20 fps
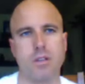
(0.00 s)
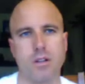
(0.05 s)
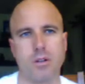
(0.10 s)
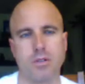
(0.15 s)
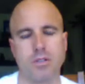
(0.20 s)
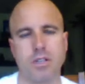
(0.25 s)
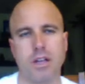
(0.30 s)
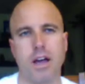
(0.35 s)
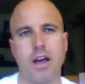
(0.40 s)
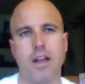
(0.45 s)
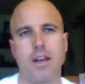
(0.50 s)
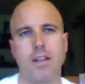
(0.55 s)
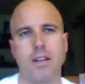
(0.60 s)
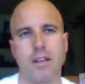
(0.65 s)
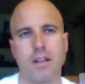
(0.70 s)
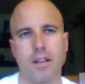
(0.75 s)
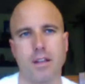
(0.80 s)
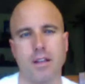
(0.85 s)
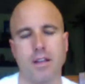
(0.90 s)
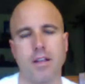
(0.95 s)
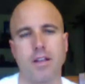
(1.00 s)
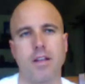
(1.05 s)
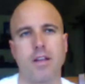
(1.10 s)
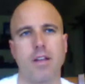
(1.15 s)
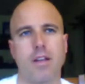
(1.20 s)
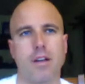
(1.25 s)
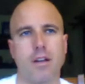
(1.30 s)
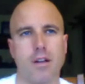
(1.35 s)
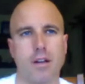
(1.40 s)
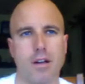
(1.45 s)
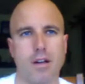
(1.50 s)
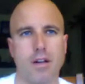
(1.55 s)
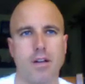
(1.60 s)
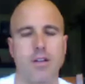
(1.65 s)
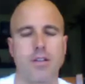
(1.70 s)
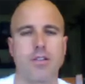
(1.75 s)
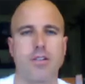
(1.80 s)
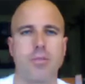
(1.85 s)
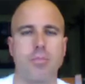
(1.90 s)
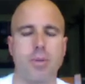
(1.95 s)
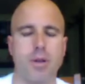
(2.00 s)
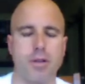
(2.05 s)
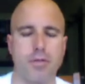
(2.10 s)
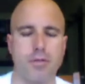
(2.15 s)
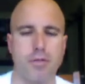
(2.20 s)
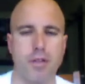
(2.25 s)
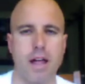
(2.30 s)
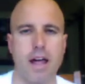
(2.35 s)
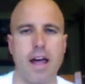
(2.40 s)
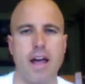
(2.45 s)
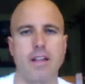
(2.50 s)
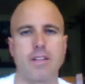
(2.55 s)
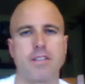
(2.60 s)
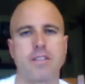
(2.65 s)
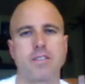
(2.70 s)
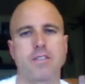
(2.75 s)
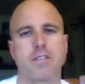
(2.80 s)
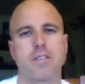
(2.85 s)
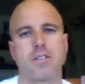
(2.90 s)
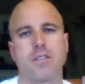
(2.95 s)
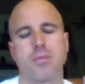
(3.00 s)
it's got a good bit of flats,